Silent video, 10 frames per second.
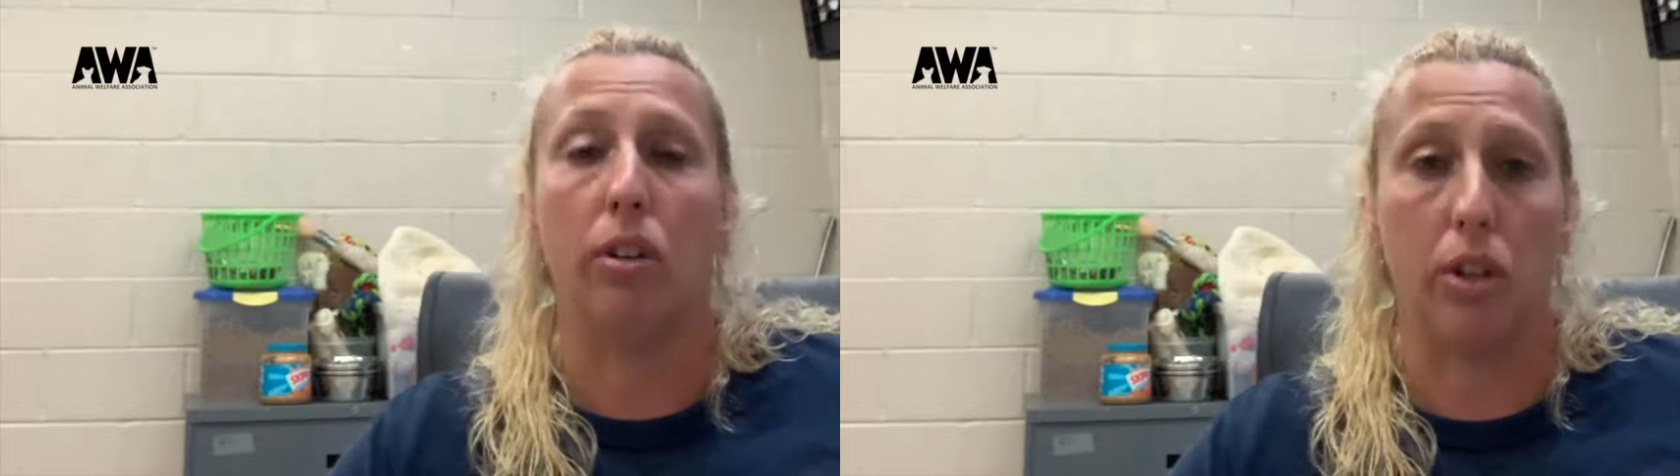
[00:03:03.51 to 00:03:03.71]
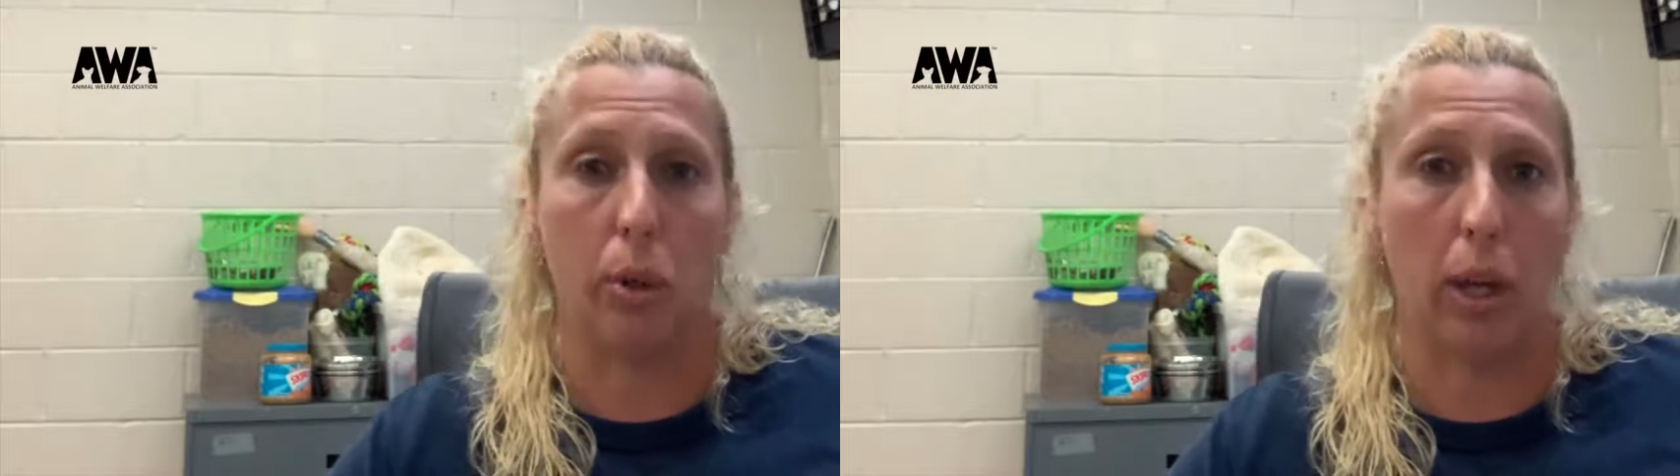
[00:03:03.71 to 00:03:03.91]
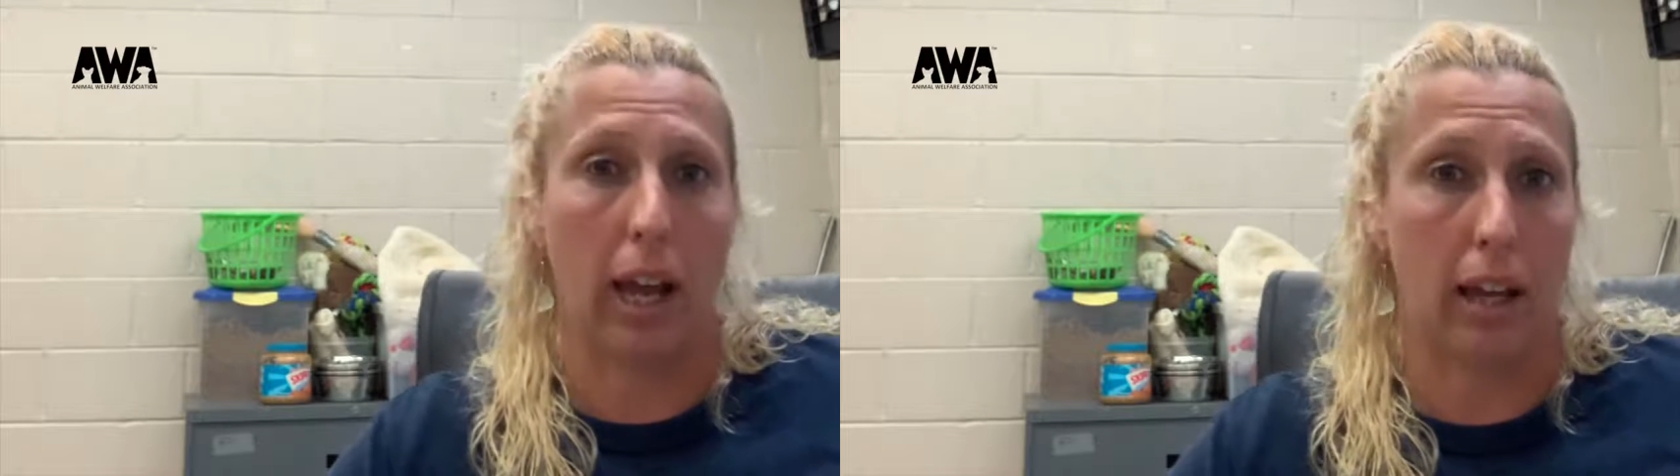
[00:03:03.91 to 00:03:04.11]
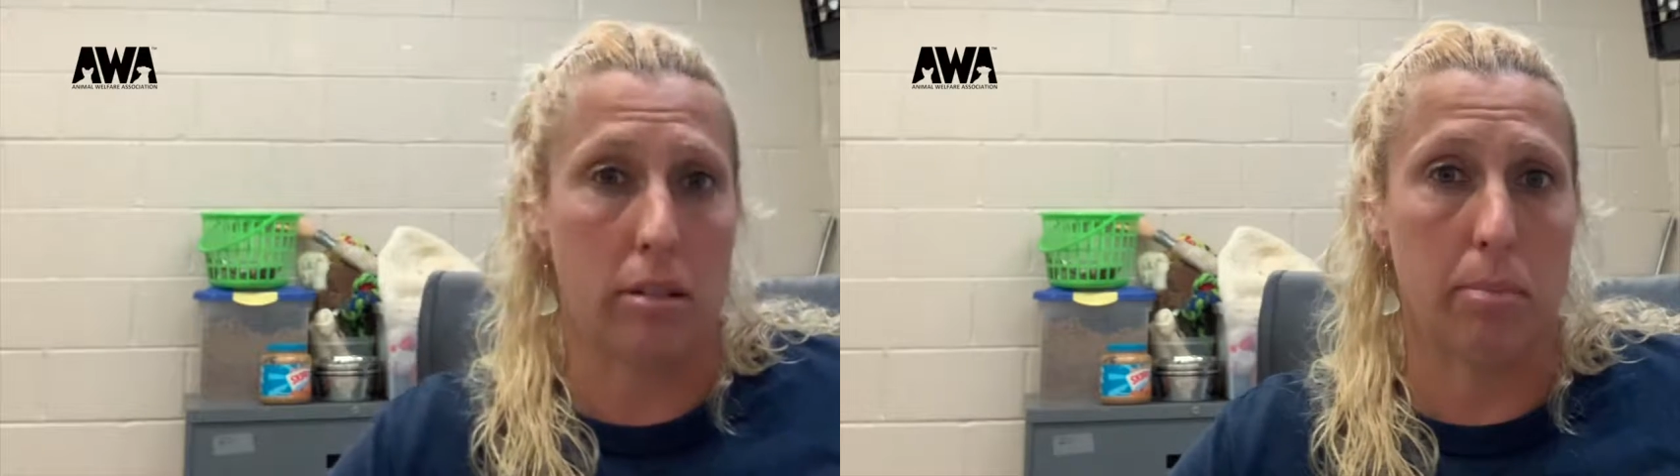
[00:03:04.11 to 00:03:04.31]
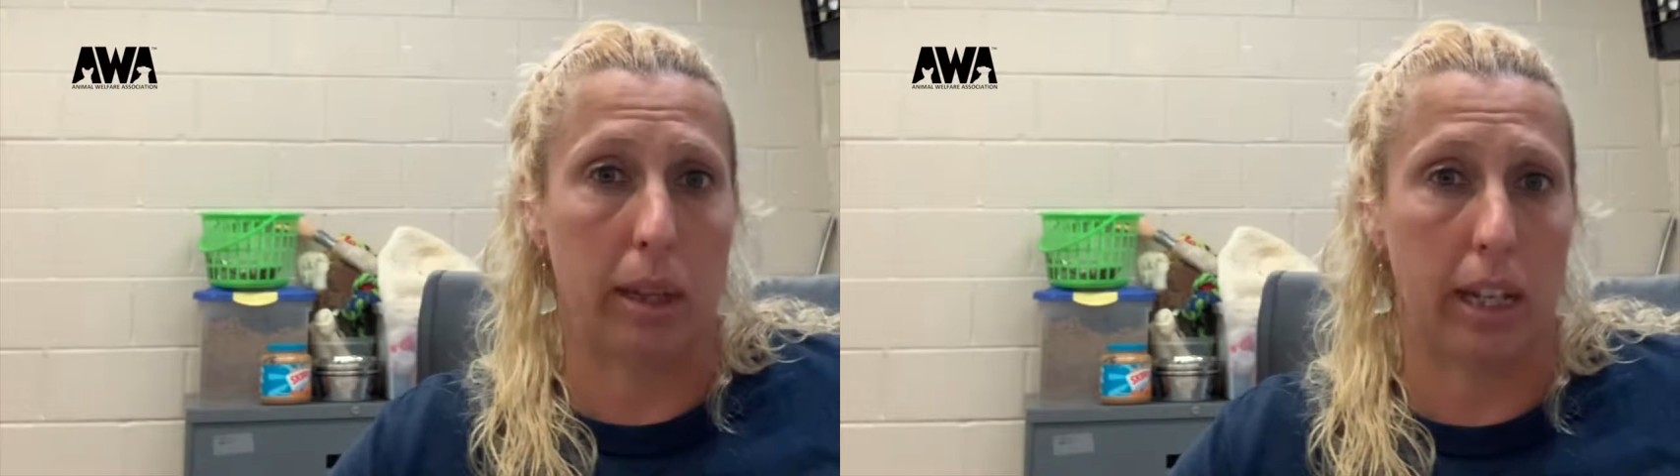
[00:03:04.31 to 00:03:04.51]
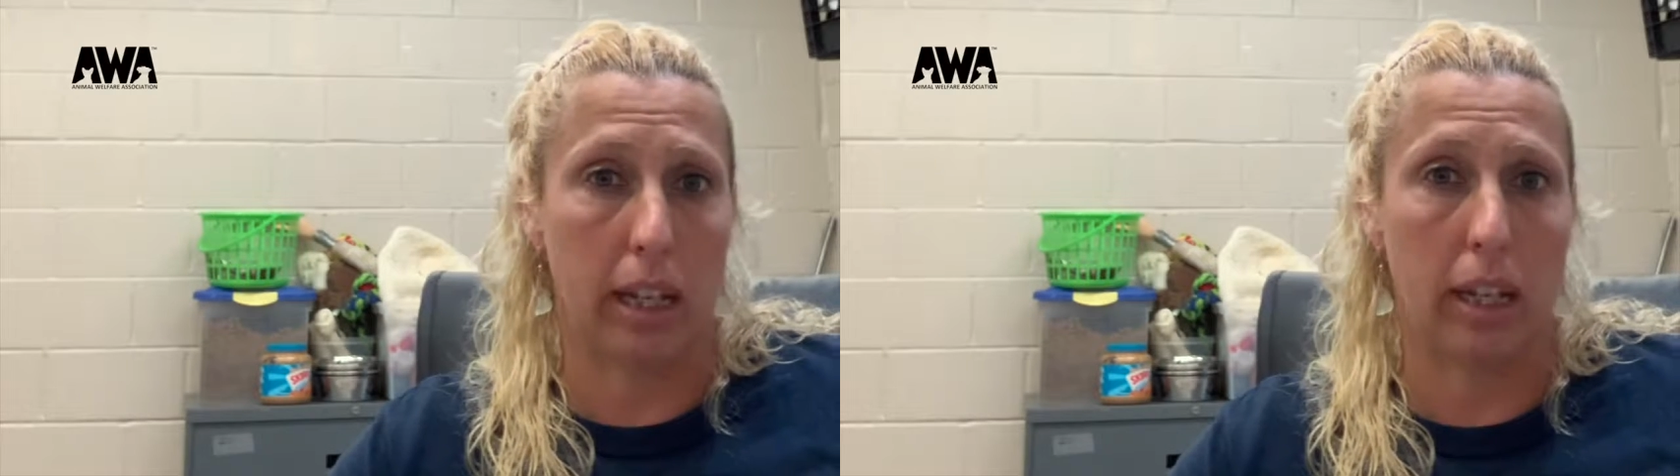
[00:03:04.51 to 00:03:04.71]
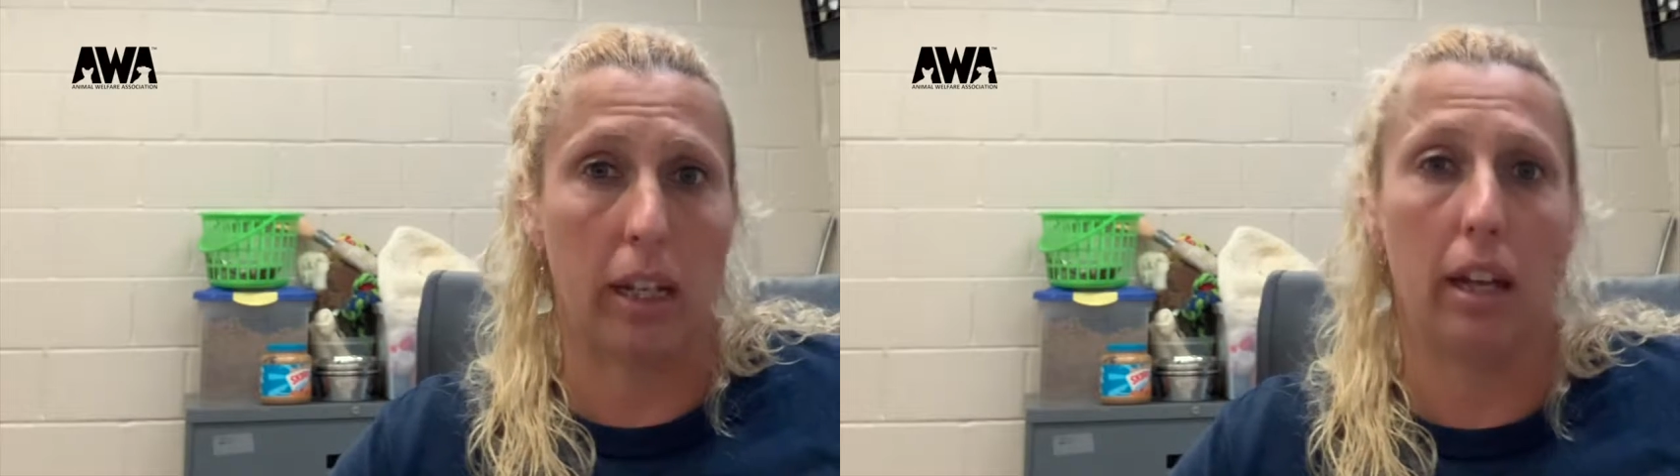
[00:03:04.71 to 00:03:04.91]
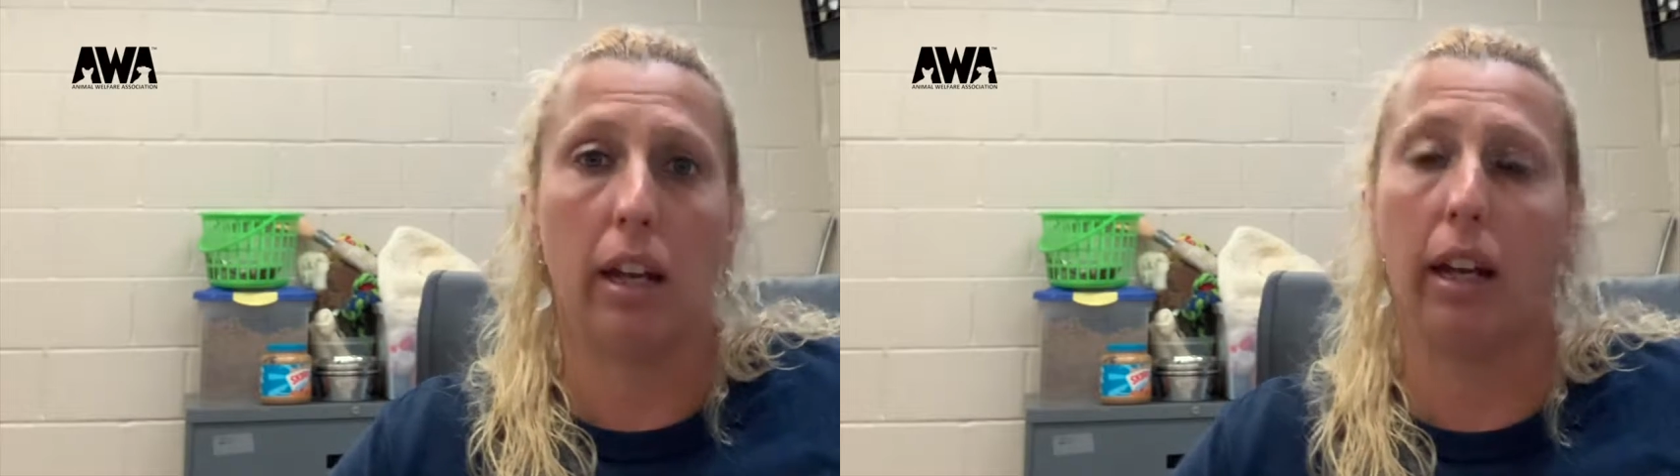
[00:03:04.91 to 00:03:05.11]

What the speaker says: new cat's blanket,